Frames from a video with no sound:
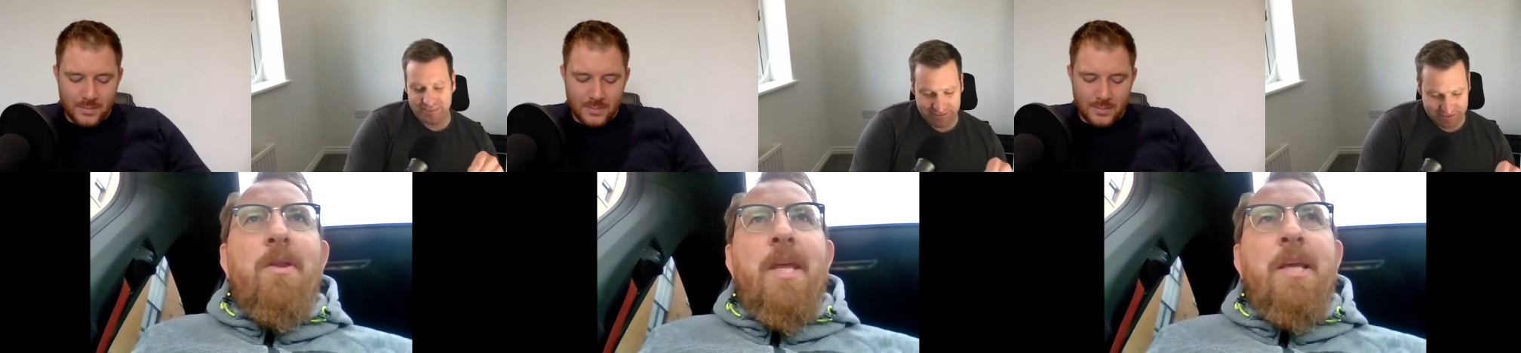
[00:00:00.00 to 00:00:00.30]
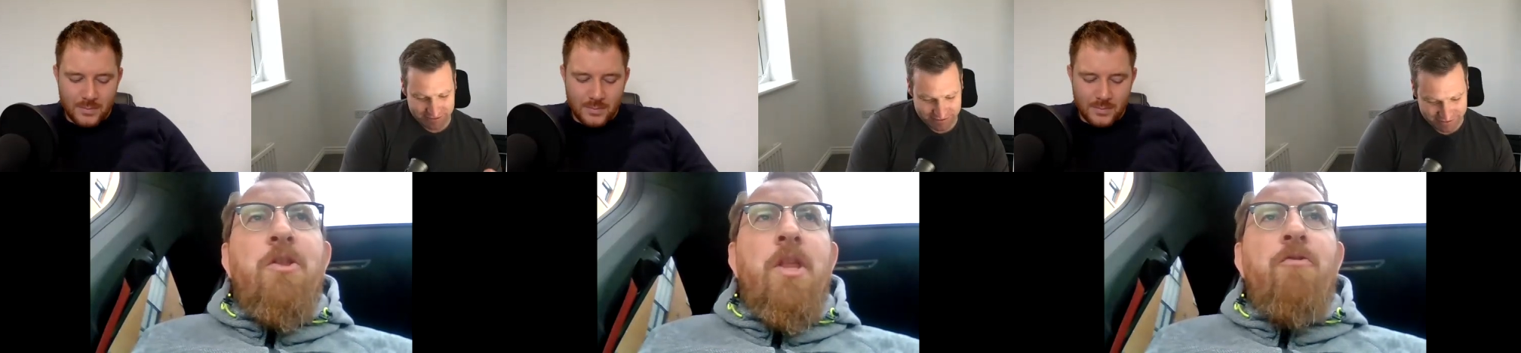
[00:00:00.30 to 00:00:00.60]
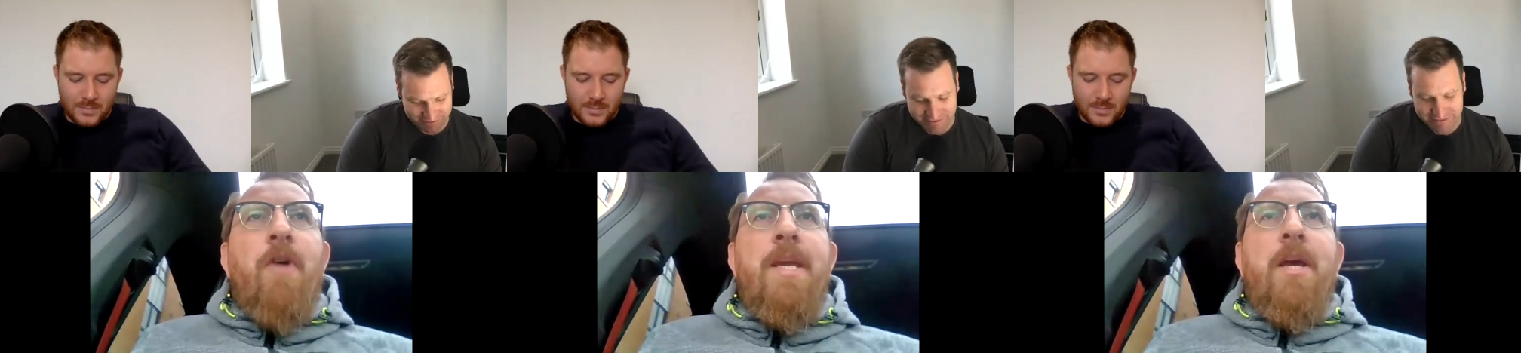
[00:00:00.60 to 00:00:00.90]
Speaker 1: the, the
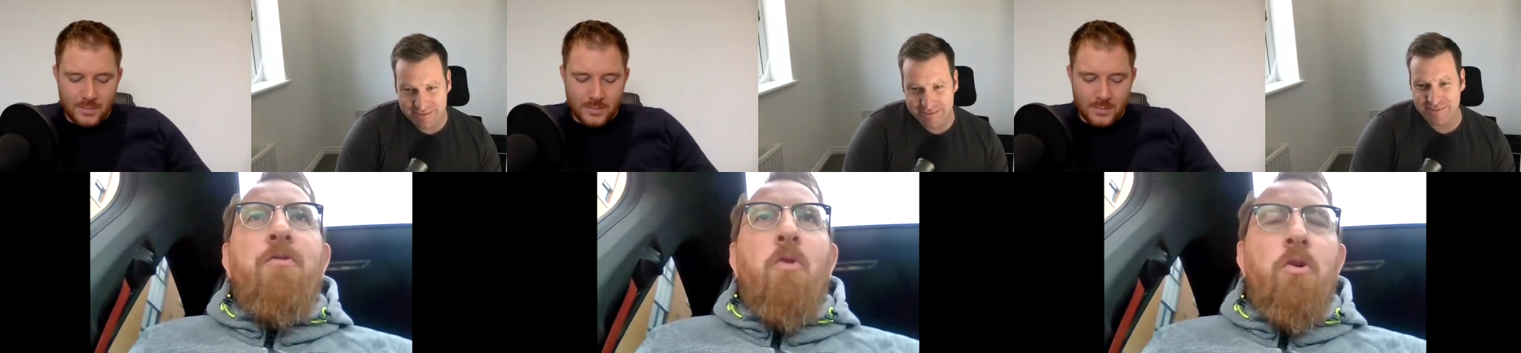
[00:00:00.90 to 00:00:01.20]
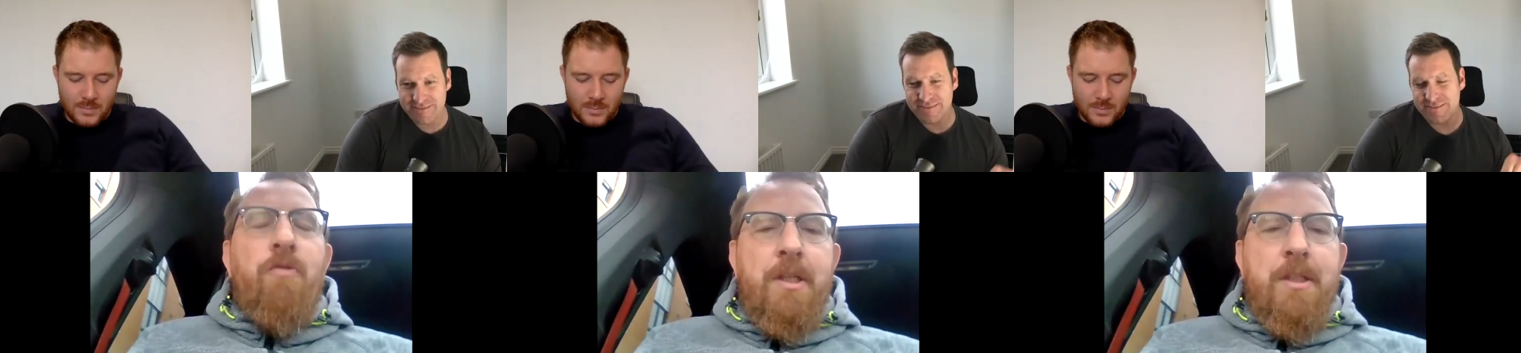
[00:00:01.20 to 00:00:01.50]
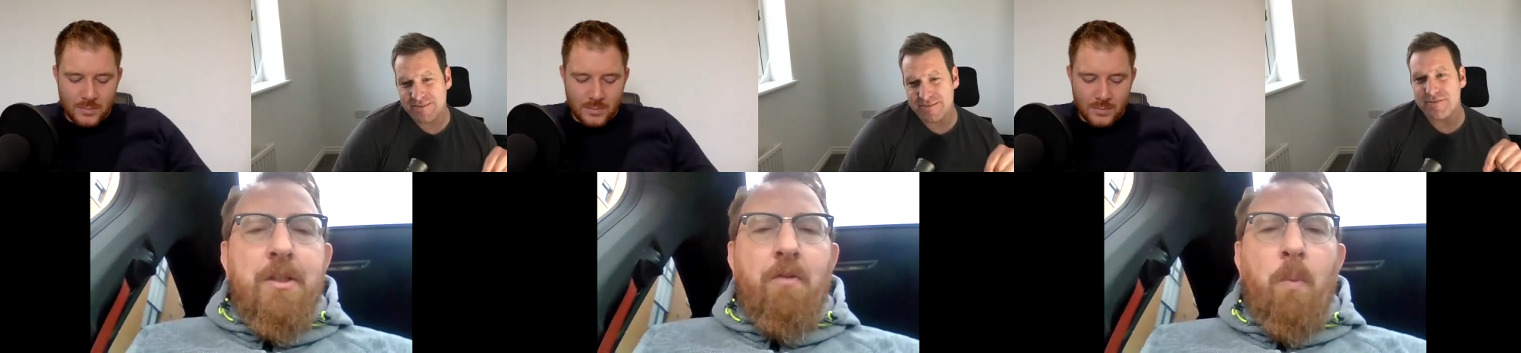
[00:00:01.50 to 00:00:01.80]
right and wrong
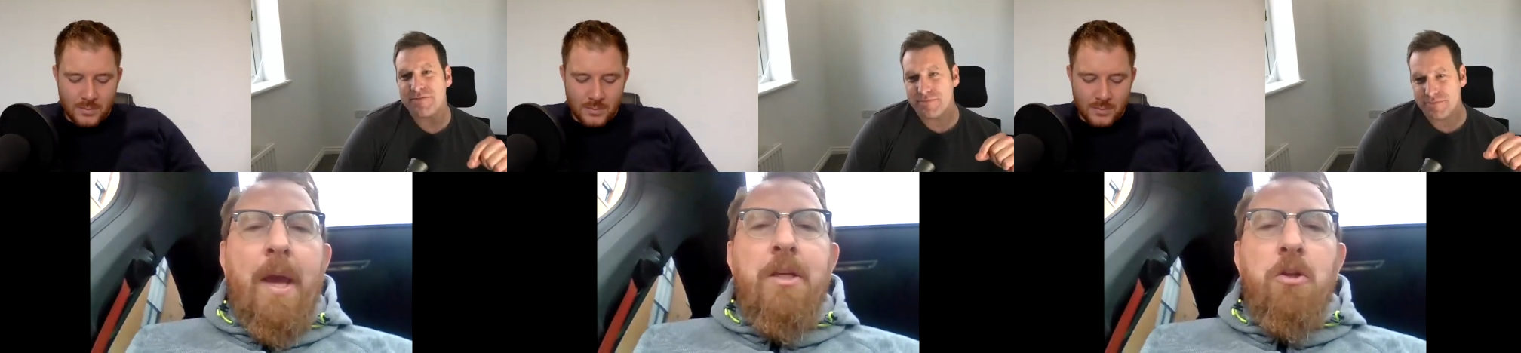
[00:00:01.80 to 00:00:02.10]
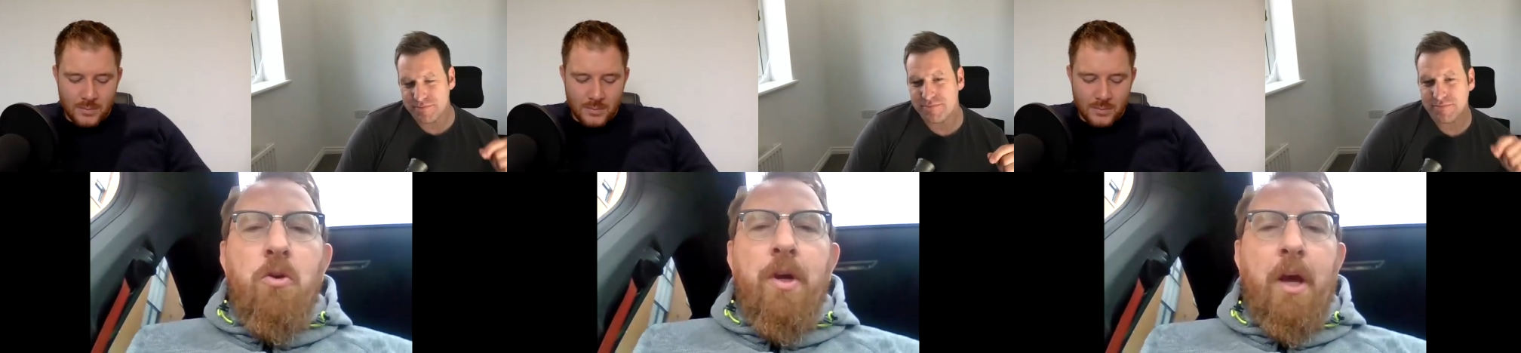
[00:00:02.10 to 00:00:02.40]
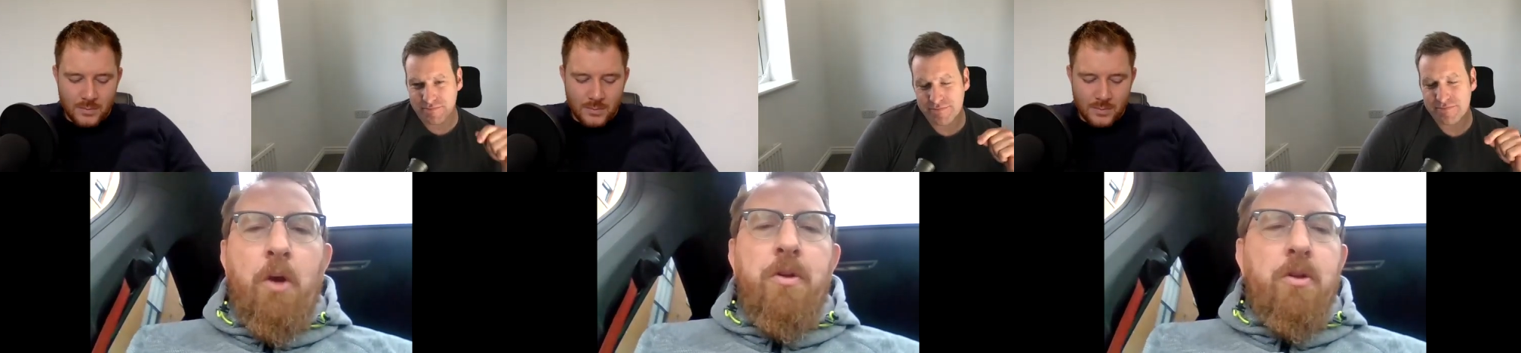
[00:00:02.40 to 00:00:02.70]
reasons of when you do it and
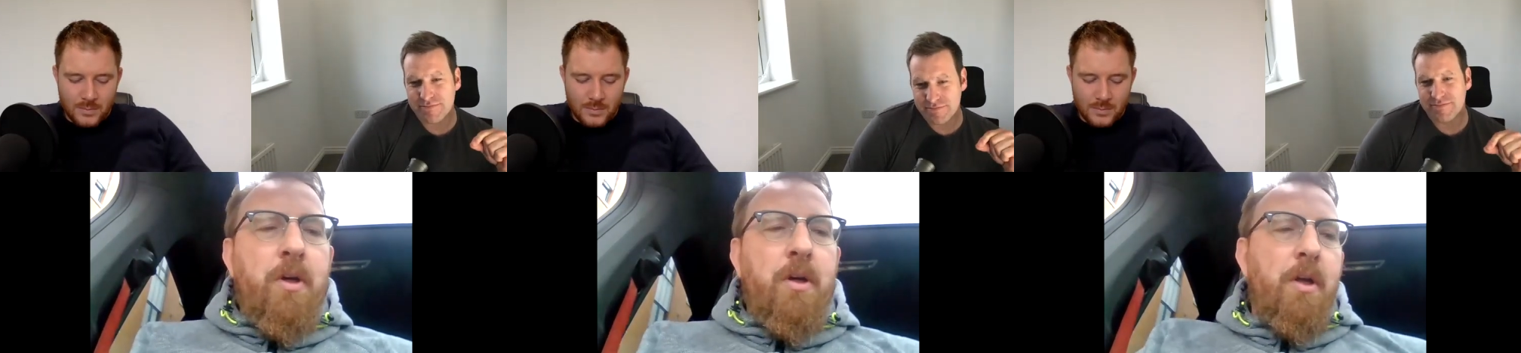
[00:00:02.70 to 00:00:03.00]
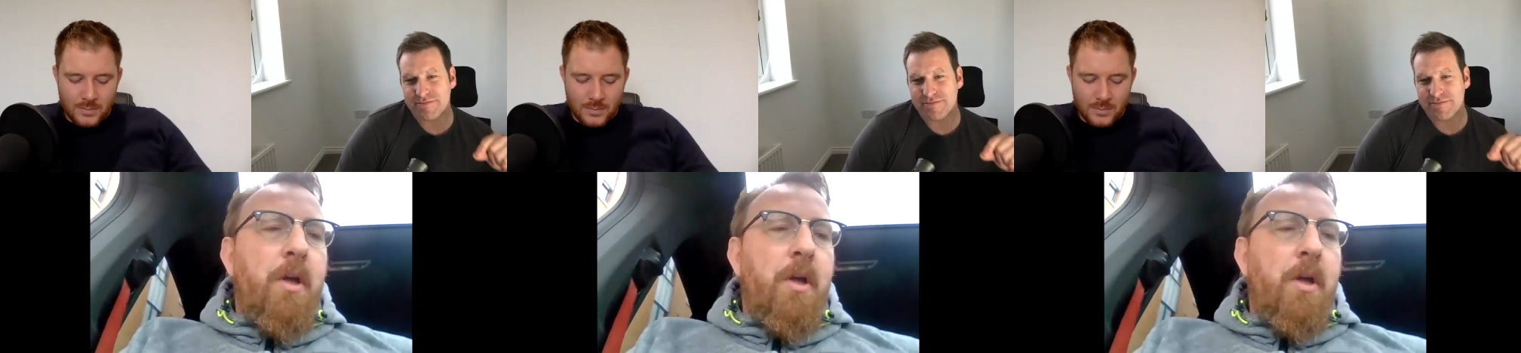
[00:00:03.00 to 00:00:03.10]
how you do it.